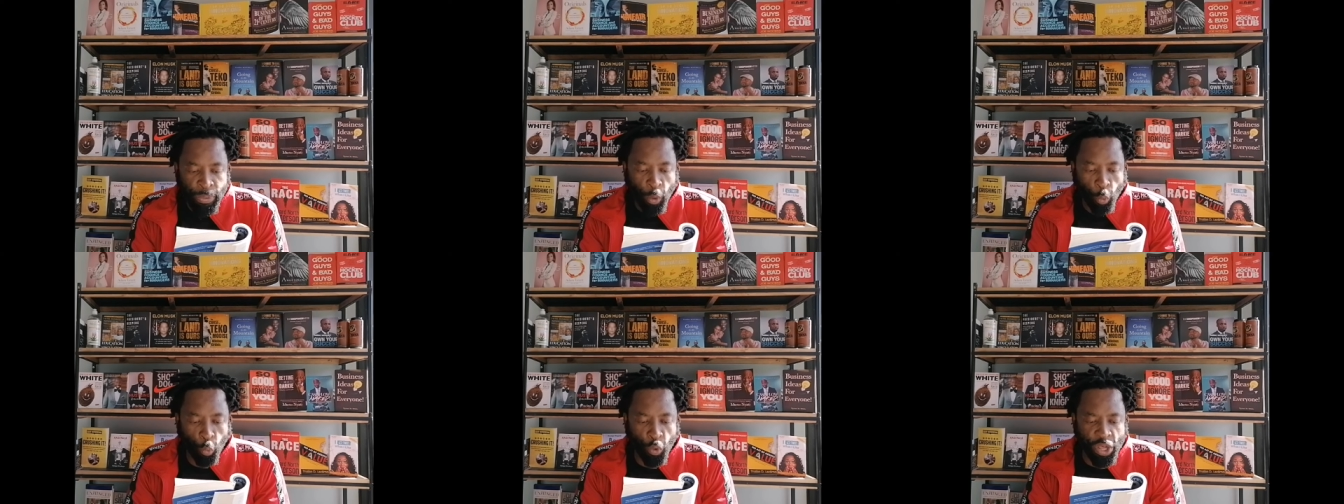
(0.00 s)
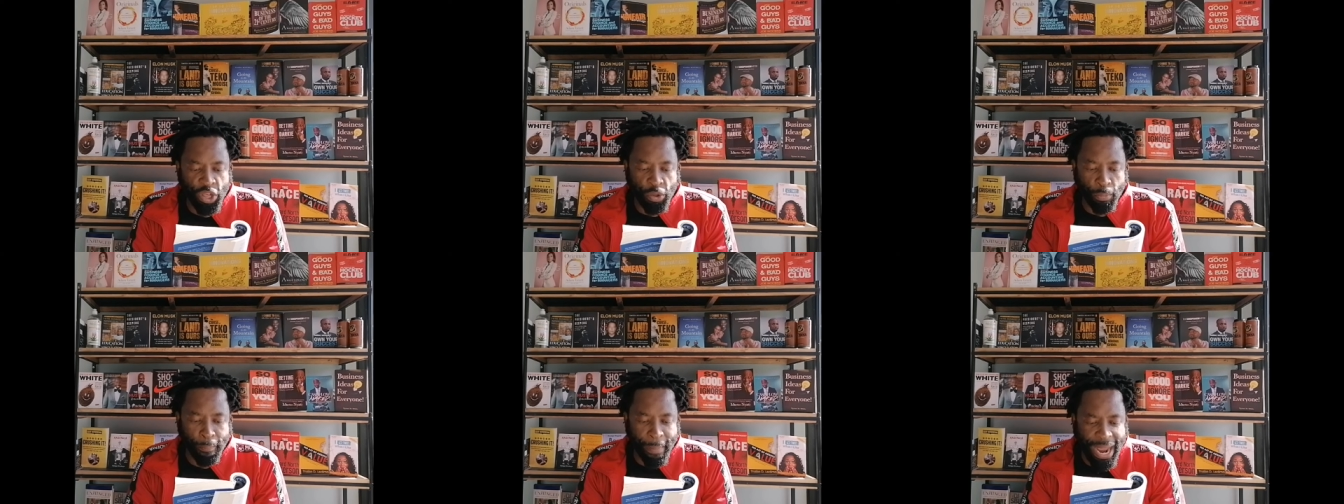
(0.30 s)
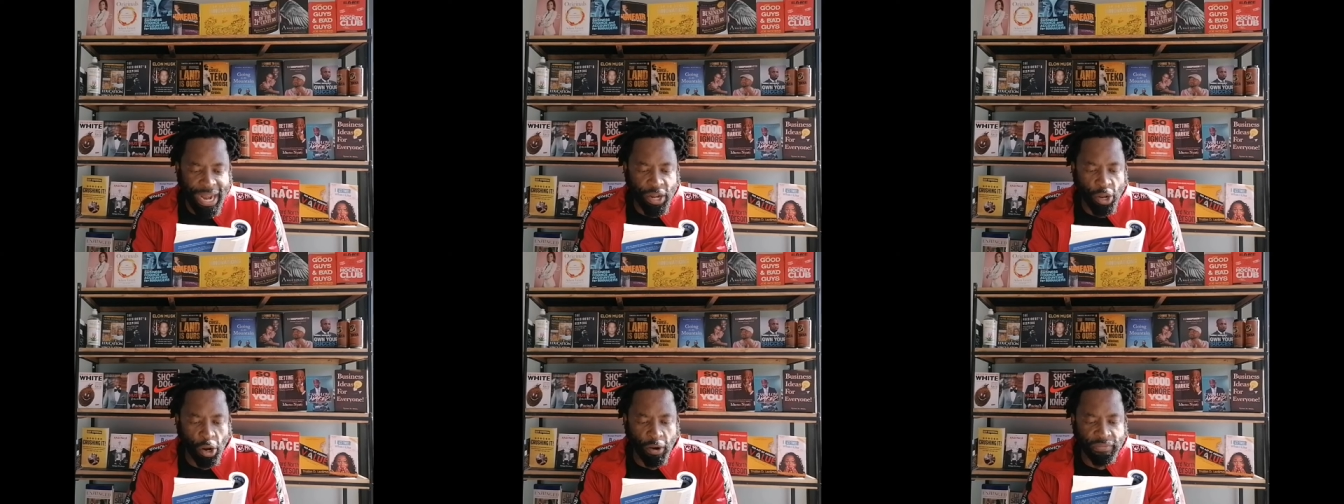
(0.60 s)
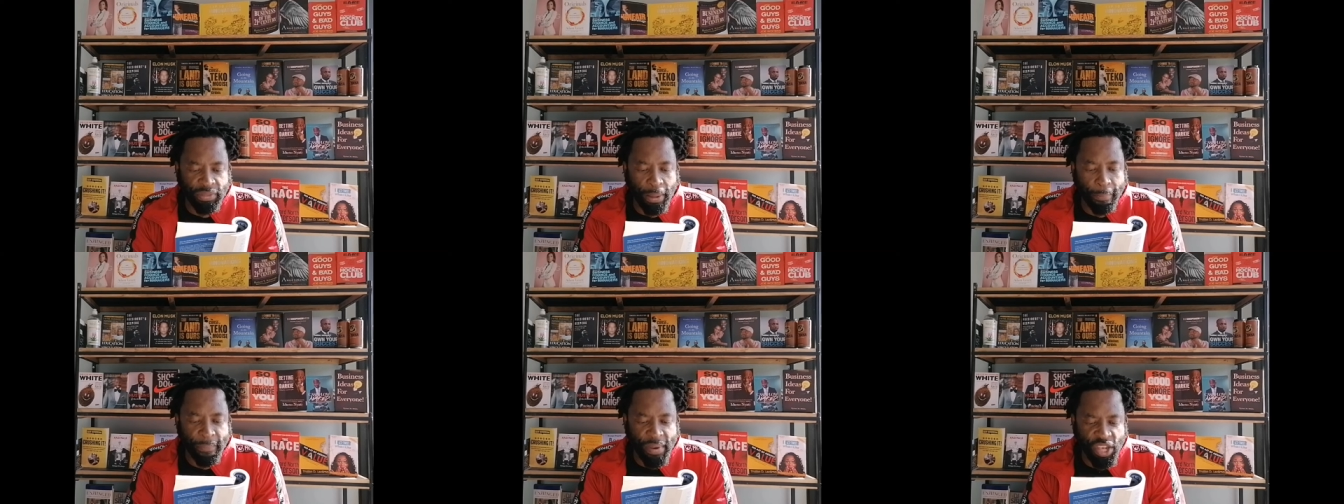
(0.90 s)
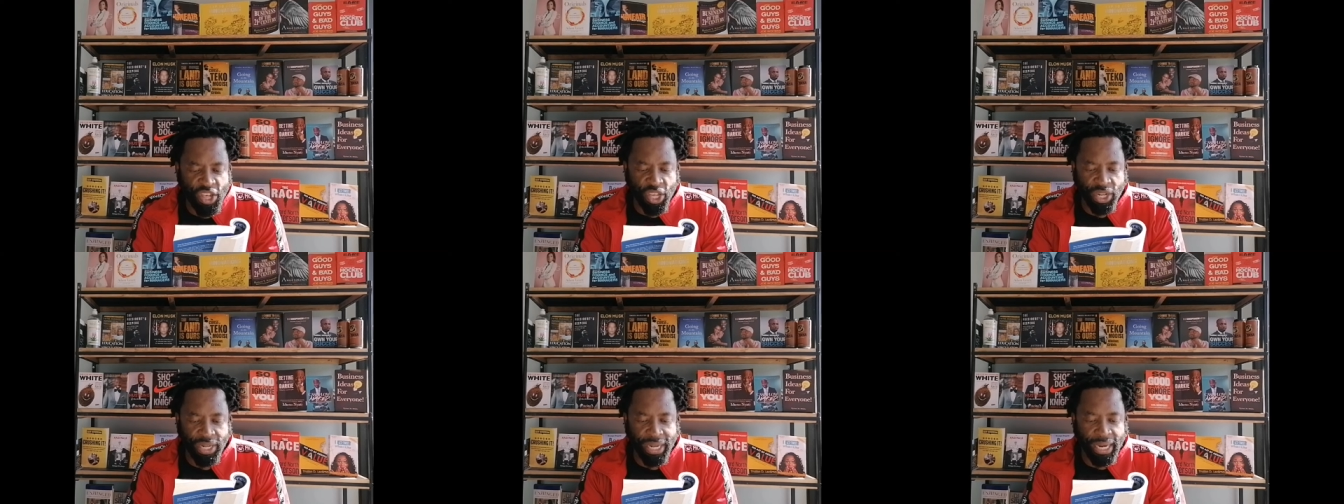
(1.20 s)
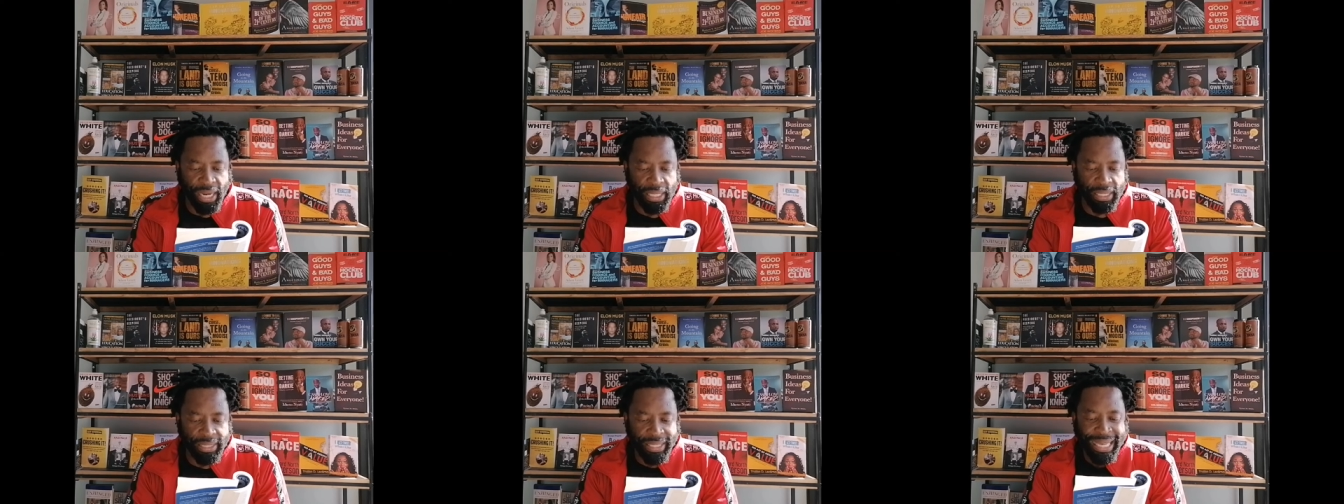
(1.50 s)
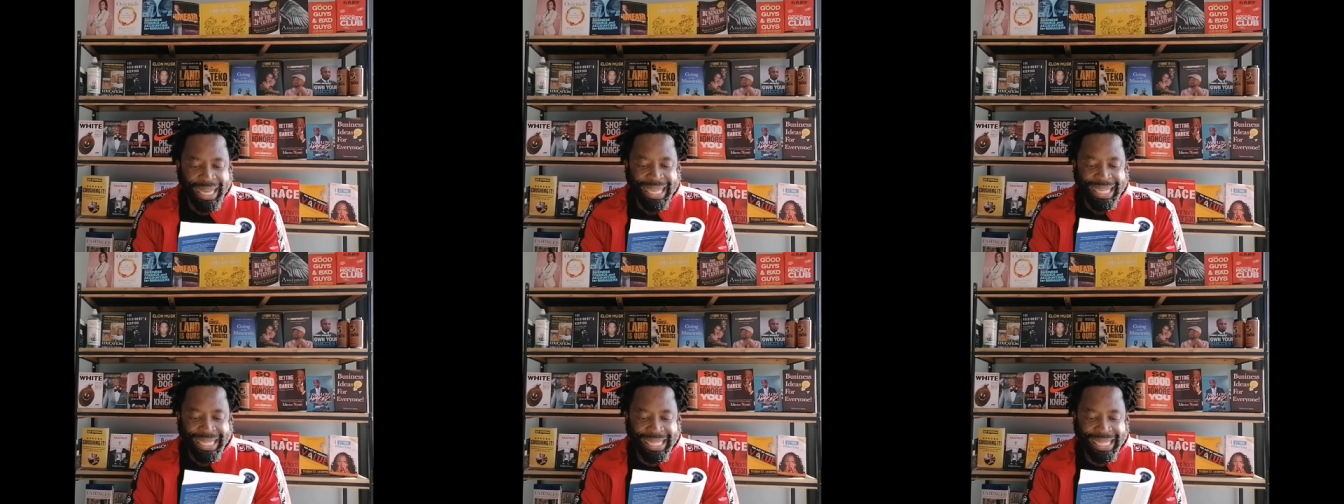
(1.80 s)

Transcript: which many of the missionaries